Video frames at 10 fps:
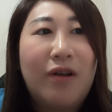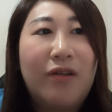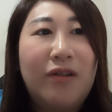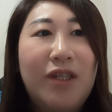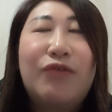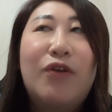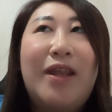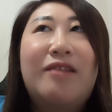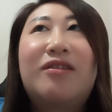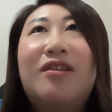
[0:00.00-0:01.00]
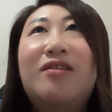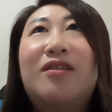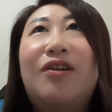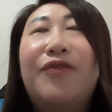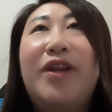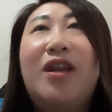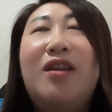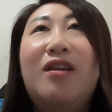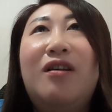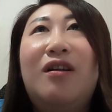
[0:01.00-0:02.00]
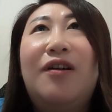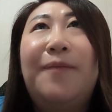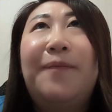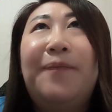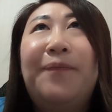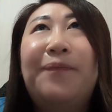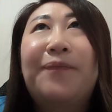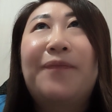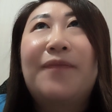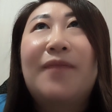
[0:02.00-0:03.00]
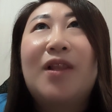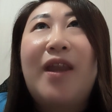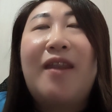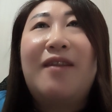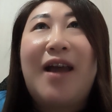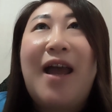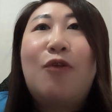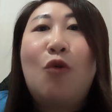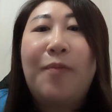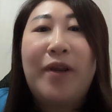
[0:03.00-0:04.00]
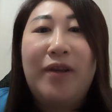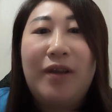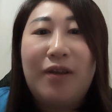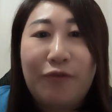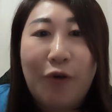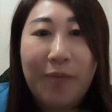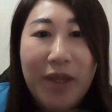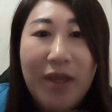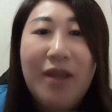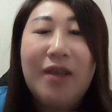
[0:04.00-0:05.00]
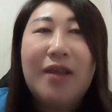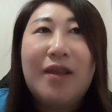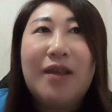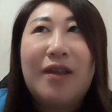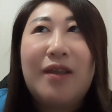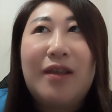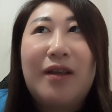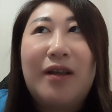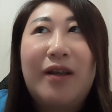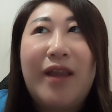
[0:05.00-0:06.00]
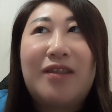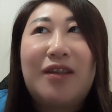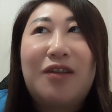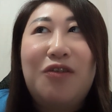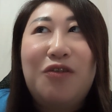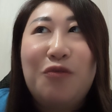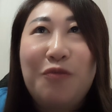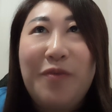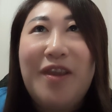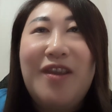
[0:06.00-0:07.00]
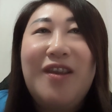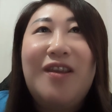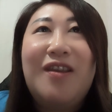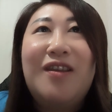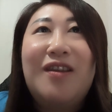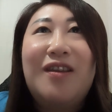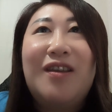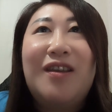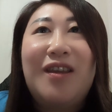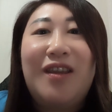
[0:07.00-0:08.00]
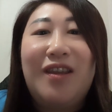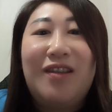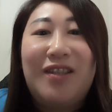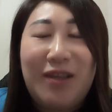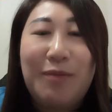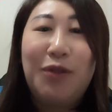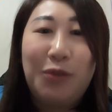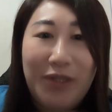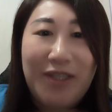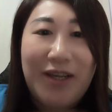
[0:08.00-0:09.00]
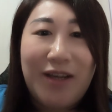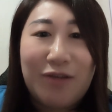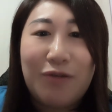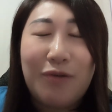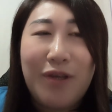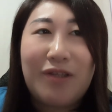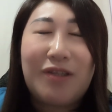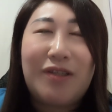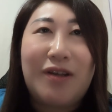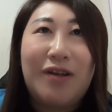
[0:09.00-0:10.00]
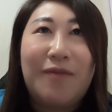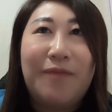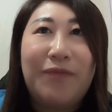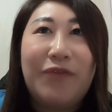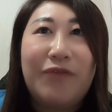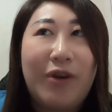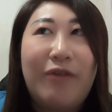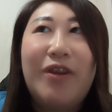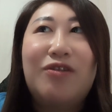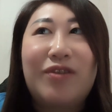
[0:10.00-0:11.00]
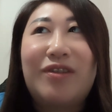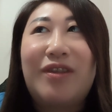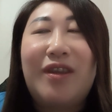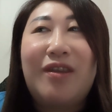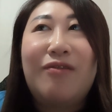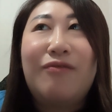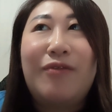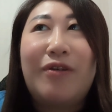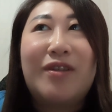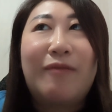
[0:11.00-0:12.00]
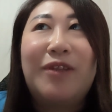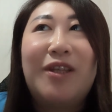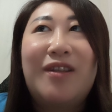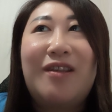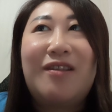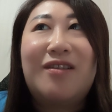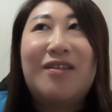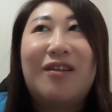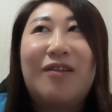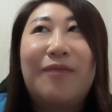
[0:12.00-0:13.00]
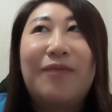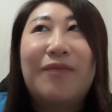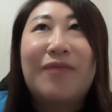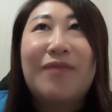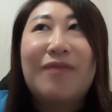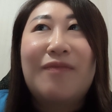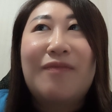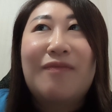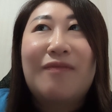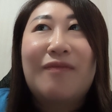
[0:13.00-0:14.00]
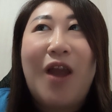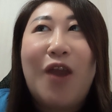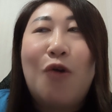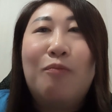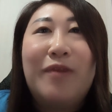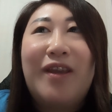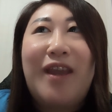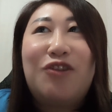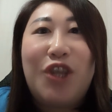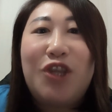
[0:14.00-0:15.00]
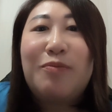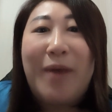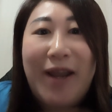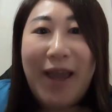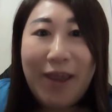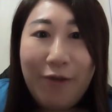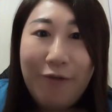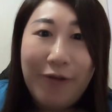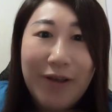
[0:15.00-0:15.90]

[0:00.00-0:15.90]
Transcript: these 4 lessons are really an eye-opener for me as a newbie in Qi Men Dun Jia. So it's very interesting, very something that is I hope it can change my life.